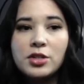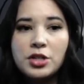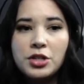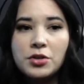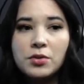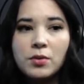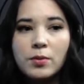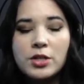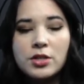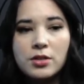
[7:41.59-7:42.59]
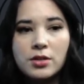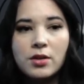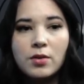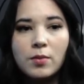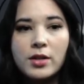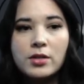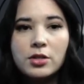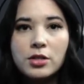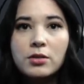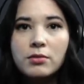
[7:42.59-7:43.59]
2, which is 0, 1,
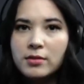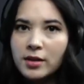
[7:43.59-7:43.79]
2.